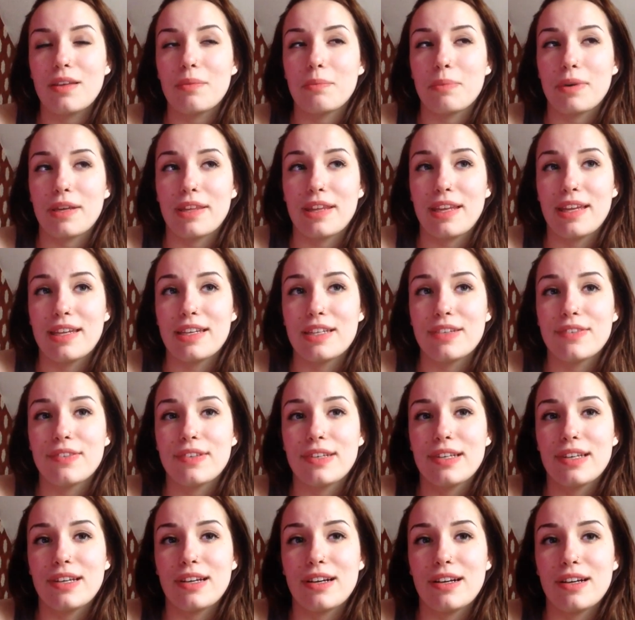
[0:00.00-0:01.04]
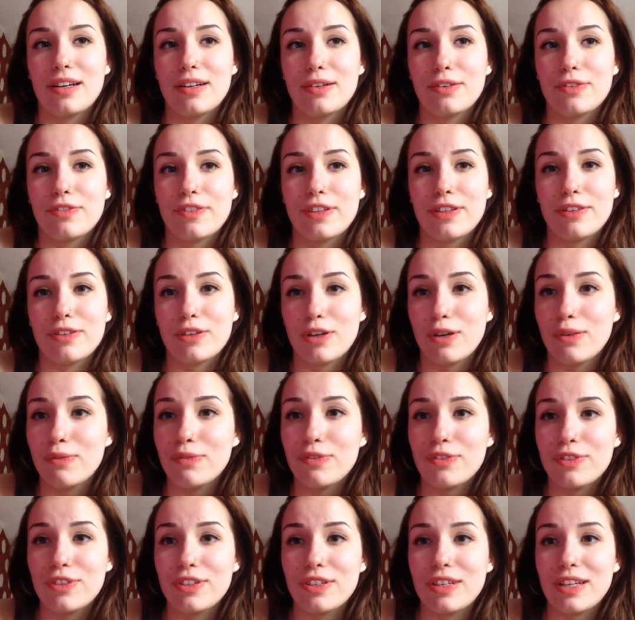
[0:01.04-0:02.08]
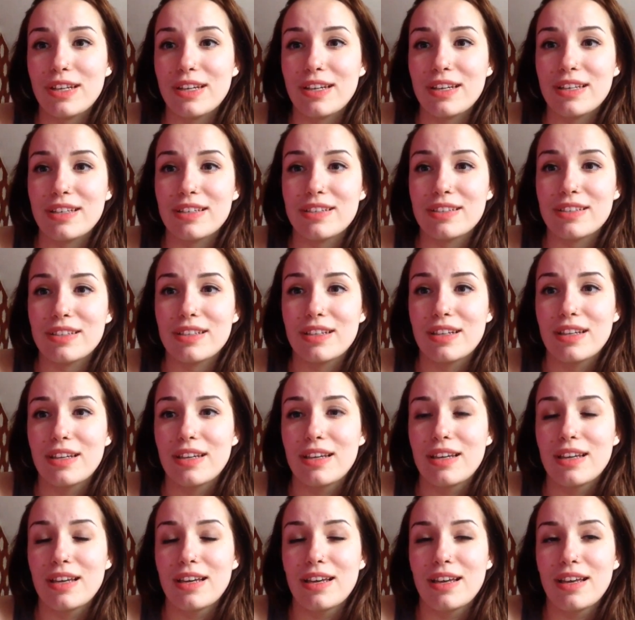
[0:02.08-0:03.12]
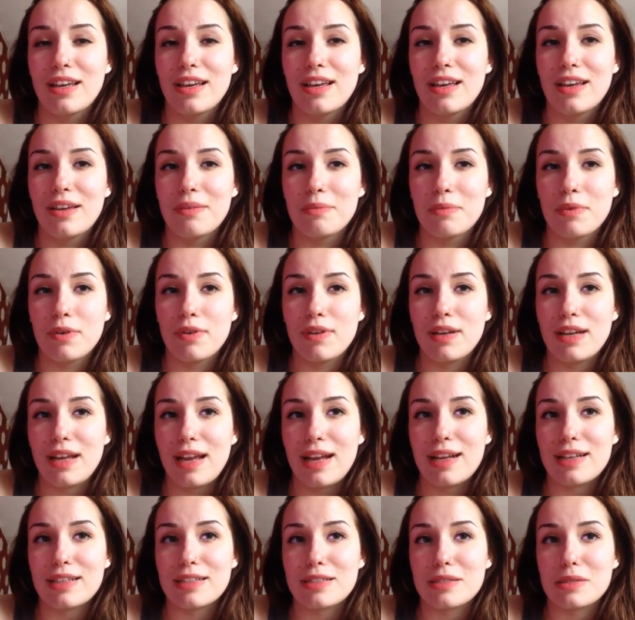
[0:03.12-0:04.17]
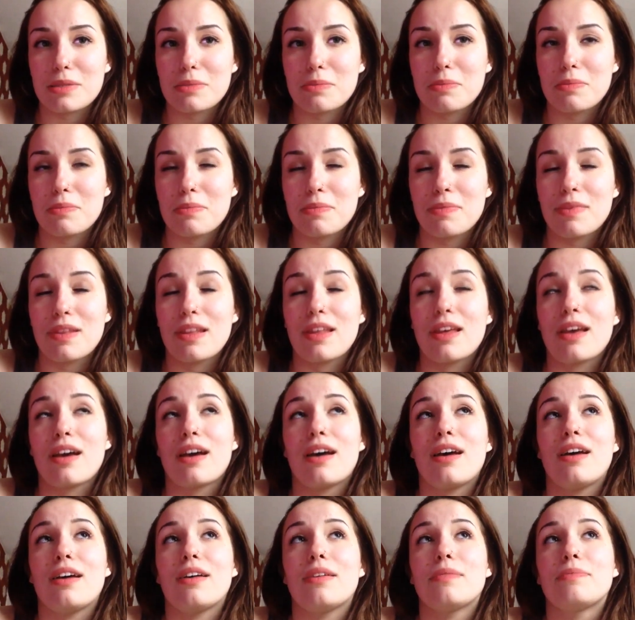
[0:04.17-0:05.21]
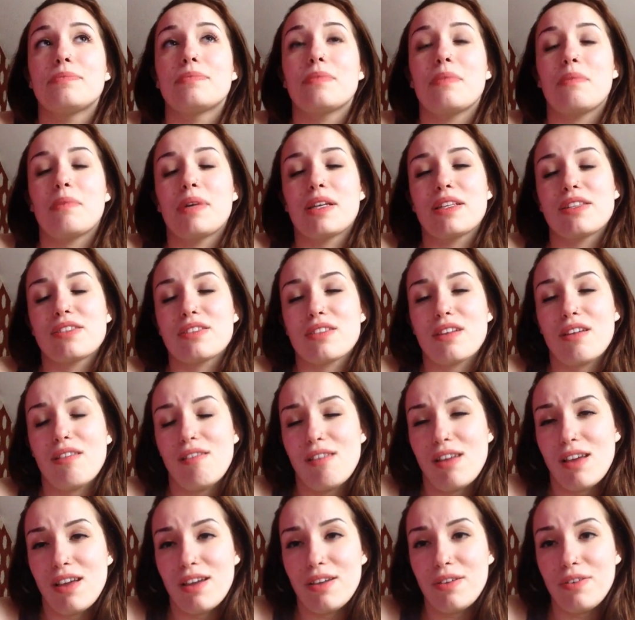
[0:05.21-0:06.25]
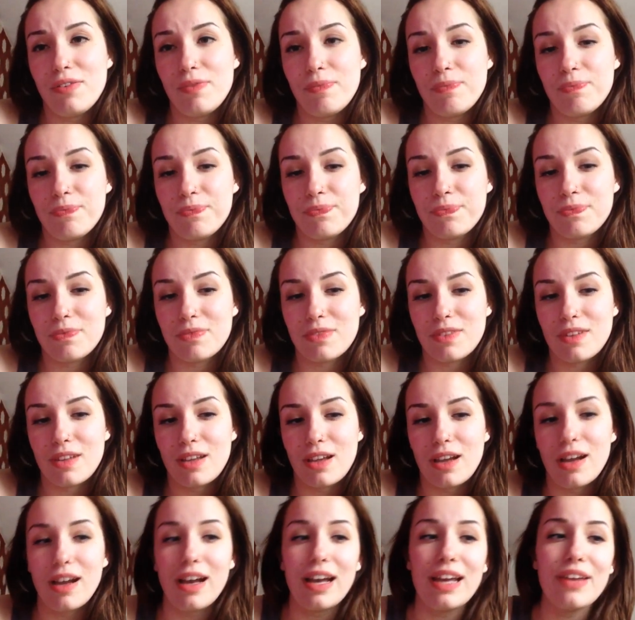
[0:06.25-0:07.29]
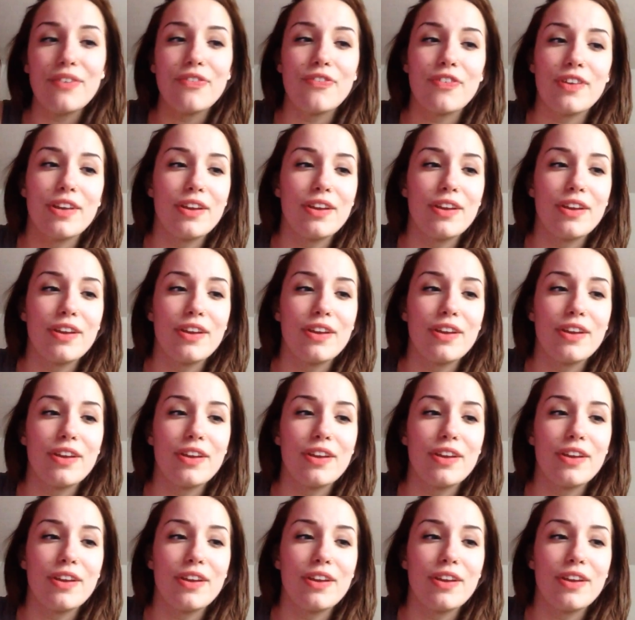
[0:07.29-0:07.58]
by the end of it I'll feel confident and more relaxed. My solo, I